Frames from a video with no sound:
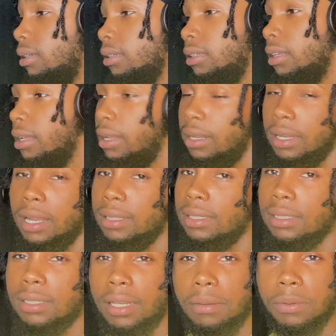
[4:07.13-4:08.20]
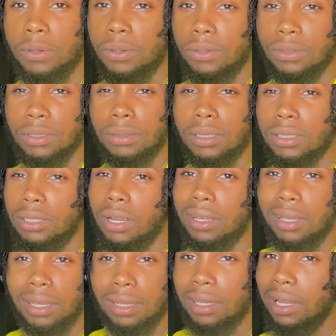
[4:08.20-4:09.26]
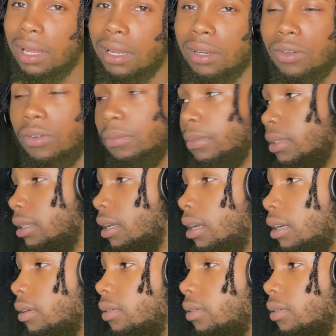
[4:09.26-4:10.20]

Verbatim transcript: Y'all ain't got the same goals. Just because y'all kick it together don't mean y'all